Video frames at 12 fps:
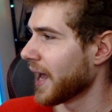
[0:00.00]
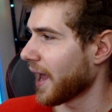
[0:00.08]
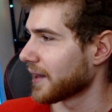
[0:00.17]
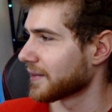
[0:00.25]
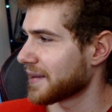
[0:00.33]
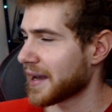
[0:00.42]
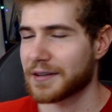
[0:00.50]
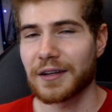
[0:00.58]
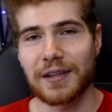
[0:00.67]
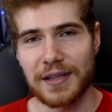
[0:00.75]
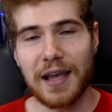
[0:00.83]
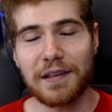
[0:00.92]
and
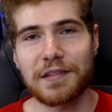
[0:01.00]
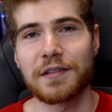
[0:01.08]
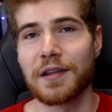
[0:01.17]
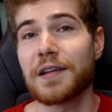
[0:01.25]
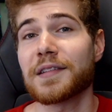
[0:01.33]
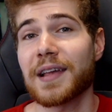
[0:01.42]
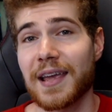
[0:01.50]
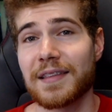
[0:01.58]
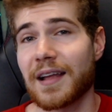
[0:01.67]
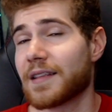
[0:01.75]
technically yes, it does hit